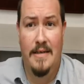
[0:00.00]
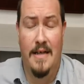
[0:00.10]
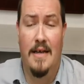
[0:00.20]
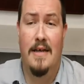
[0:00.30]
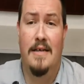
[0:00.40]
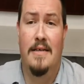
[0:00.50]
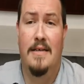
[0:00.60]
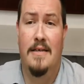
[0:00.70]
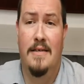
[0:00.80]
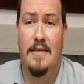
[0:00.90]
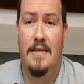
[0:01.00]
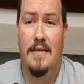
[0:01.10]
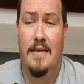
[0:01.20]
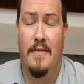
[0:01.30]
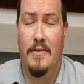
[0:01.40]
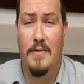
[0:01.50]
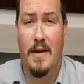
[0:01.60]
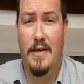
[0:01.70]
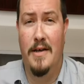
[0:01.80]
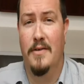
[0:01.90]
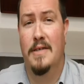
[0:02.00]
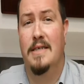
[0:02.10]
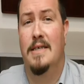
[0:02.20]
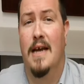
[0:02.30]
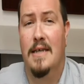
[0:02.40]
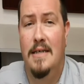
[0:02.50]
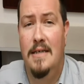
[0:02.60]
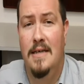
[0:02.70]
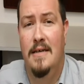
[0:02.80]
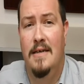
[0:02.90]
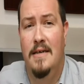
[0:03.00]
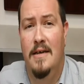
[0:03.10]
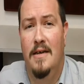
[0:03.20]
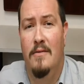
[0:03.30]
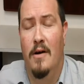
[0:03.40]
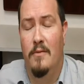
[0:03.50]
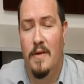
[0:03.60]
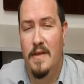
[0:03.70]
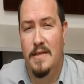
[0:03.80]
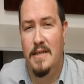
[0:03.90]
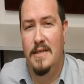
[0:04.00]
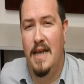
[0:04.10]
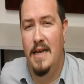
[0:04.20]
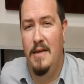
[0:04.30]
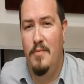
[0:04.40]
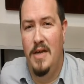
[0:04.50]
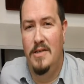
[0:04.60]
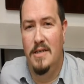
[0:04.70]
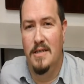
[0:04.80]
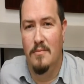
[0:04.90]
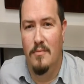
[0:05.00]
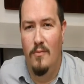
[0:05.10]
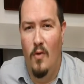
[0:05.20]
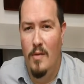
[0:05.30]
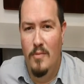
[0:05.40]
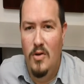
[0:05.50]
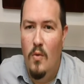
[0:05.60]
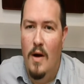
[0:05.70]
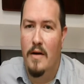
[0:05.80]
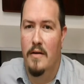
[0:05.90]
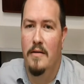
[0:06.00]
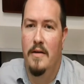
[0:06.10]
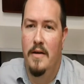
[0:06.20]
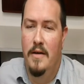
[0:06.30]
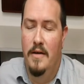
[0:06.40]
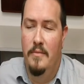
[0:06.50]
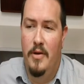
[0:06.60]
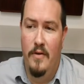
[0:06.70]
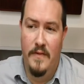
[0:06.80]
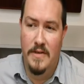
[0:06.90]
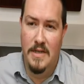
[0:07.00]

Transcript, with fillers: Uh, I've always wanted to go to Scotland, but with its sandy beaches and warm blue water, beautiful